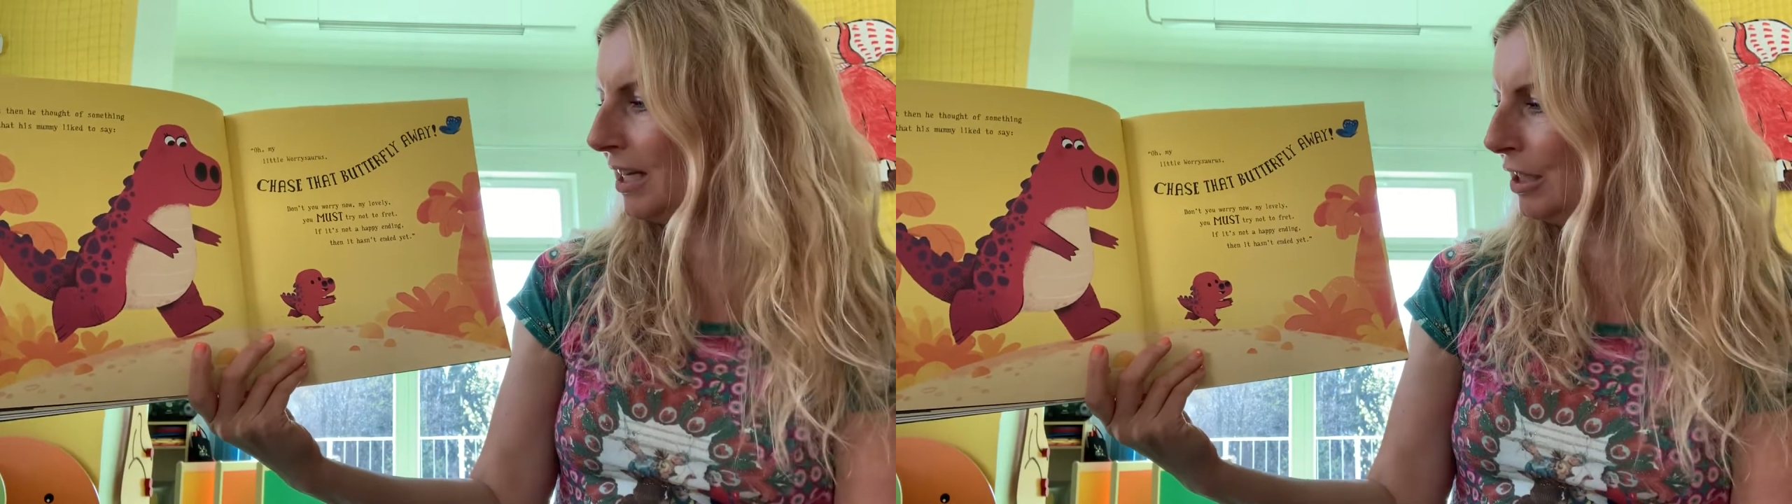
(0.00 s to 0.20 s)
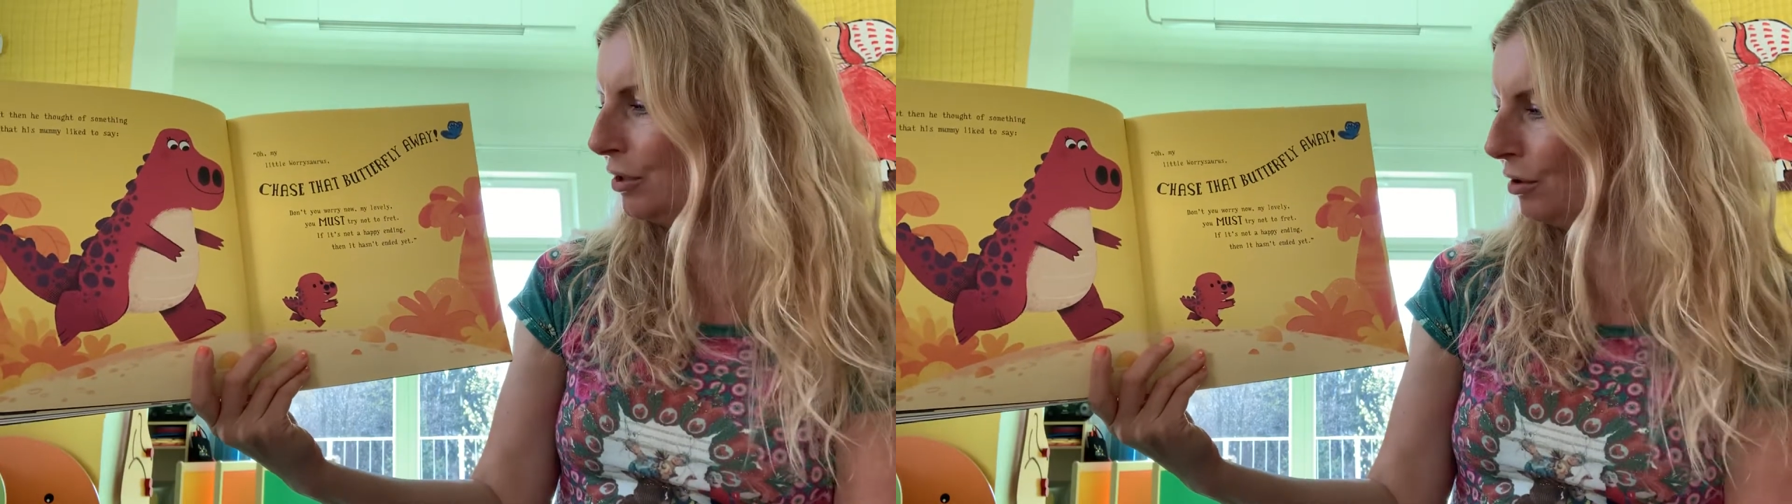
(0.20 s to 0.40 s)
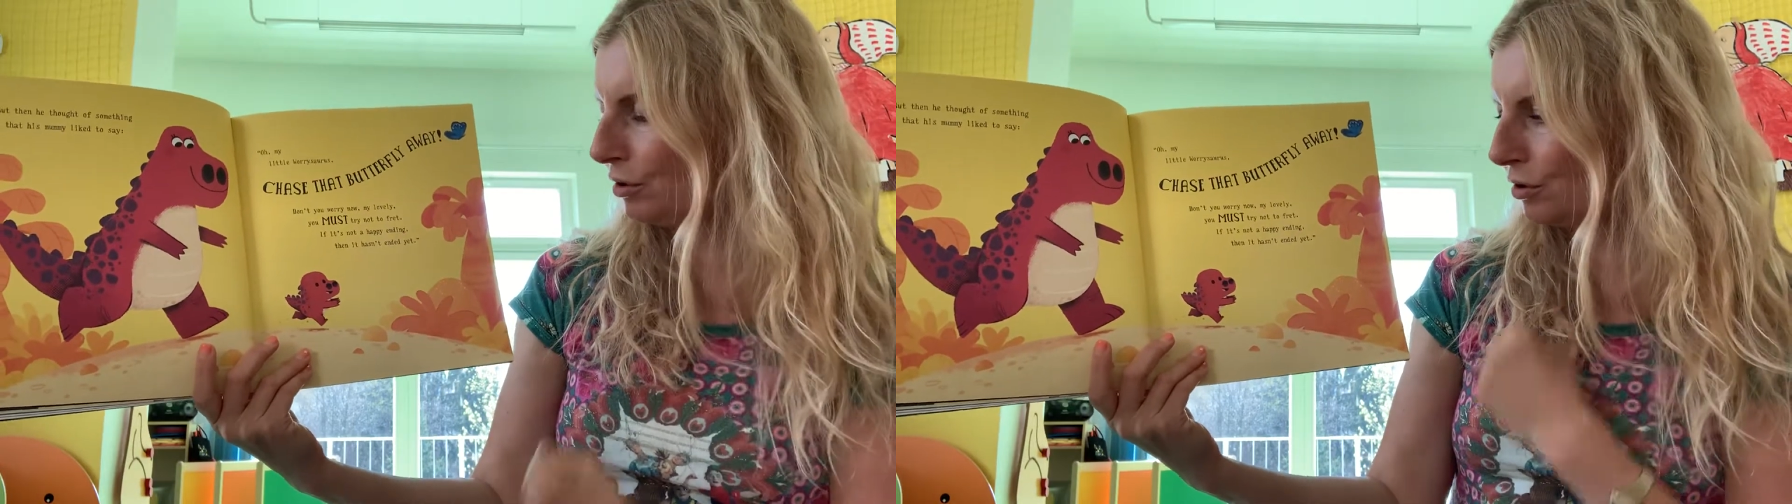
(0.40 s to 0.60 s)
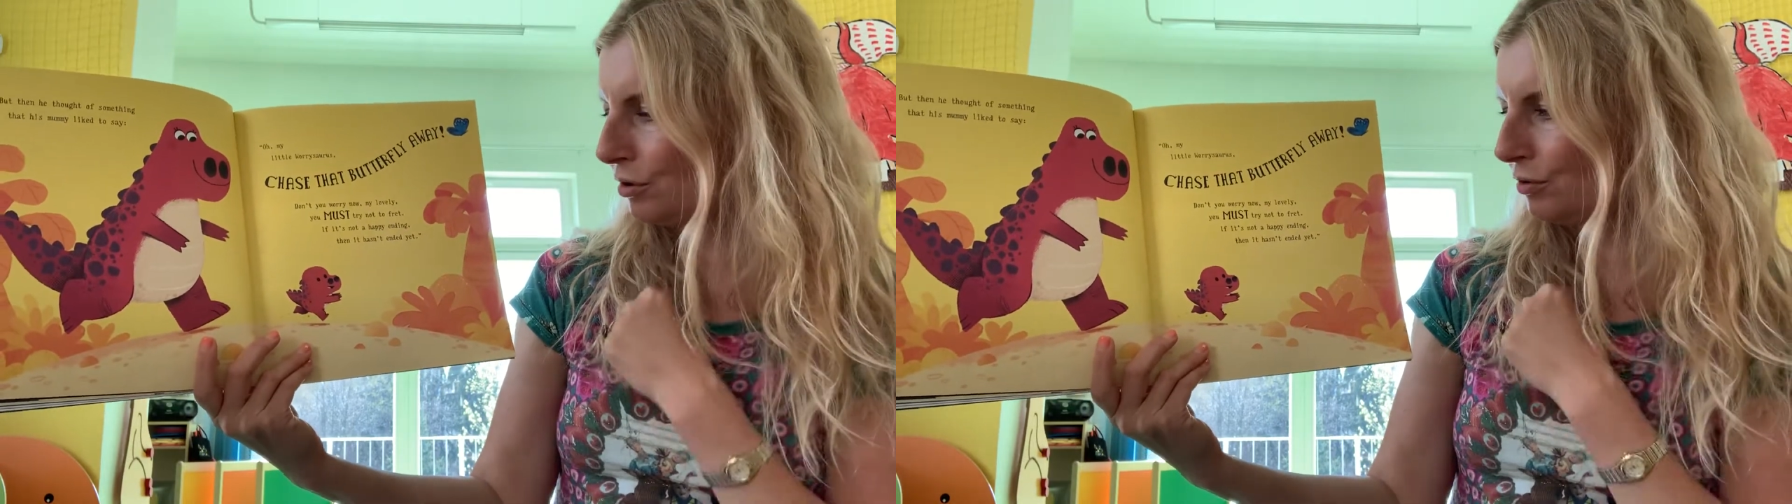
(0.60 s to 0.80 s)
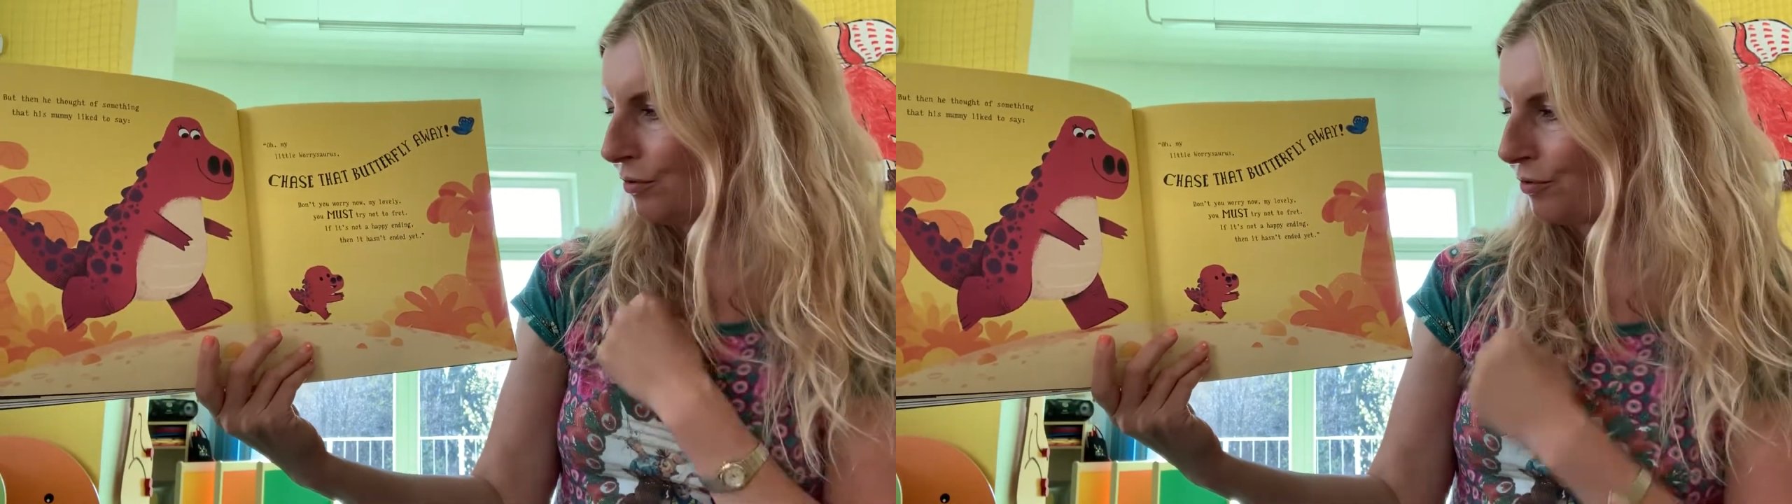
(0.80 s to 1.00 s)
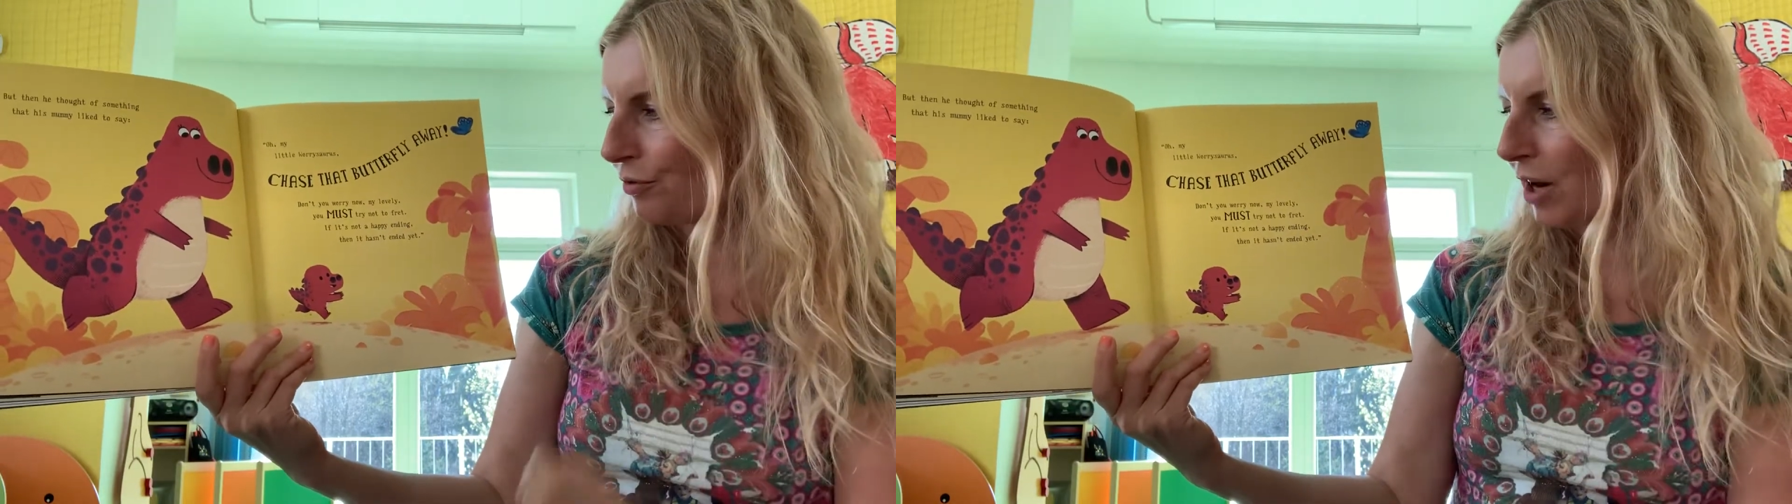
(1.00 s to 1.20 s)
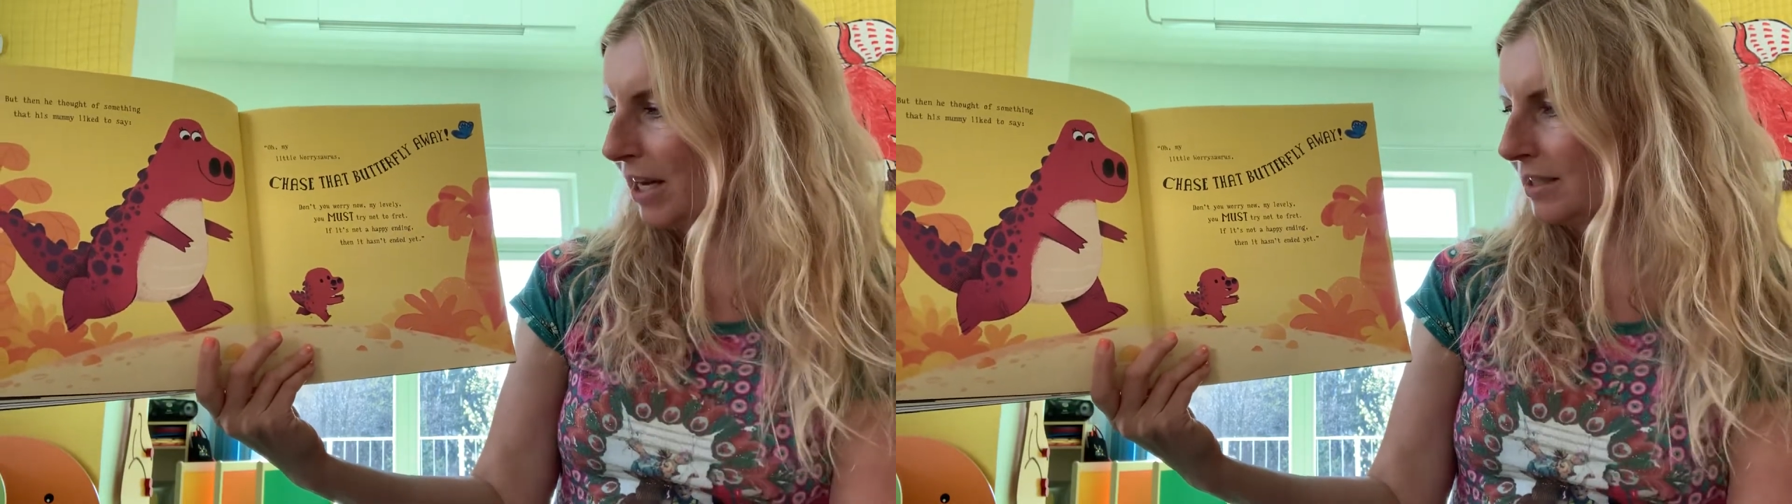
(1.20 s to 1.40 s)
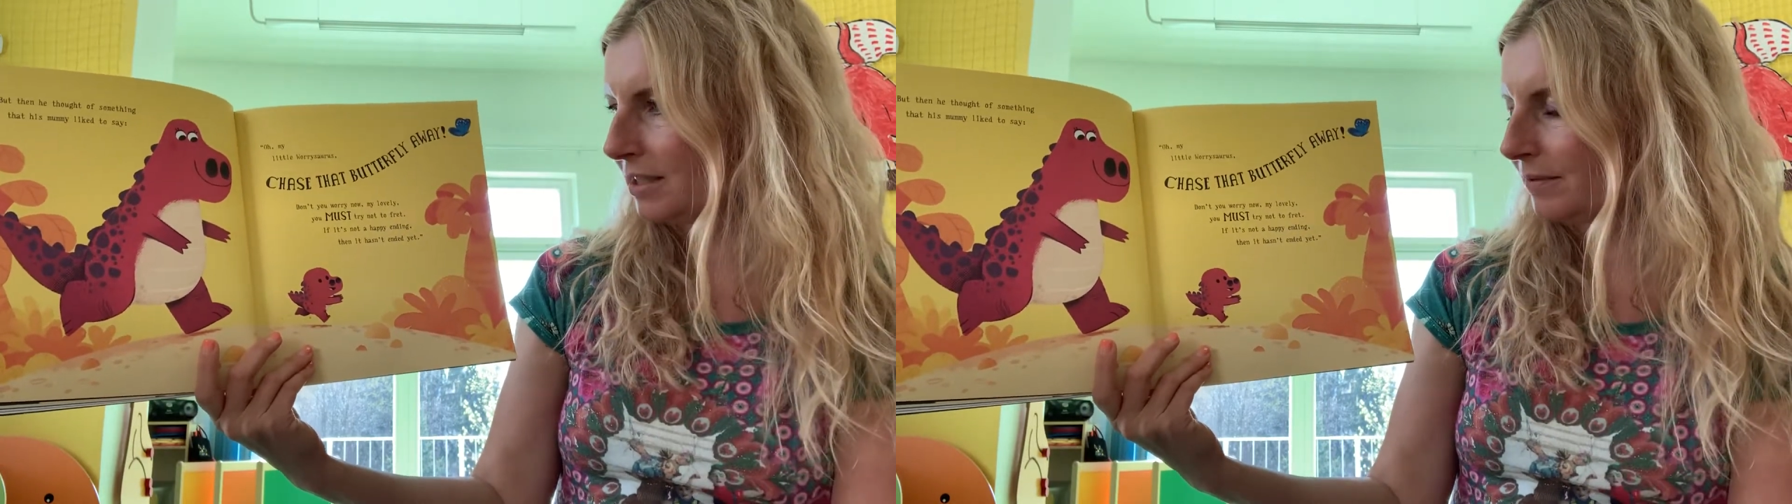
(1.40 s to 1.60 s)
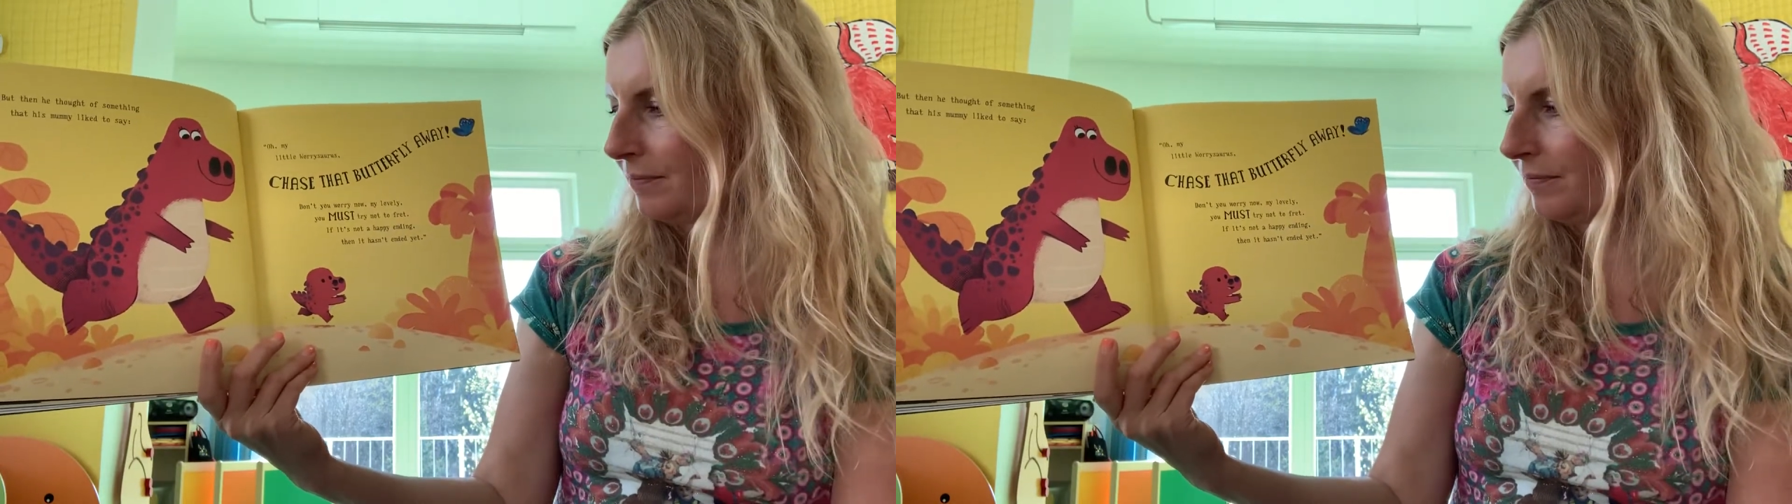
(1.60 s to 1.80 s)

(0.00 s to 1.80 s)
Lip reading: not to fret.